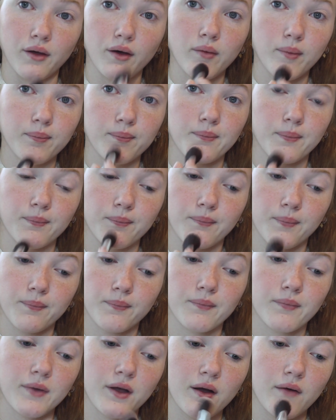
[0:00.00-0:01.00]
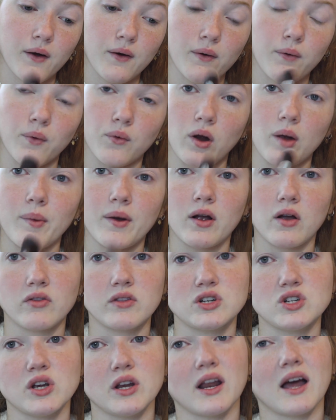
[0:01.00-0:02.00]
Yep. Right back on
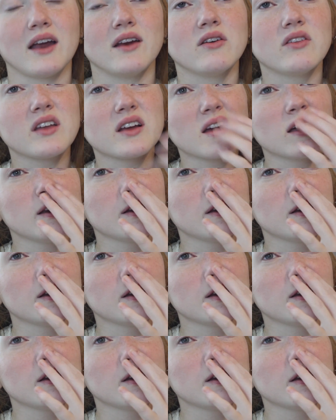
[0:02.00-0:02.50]
the chin. I know that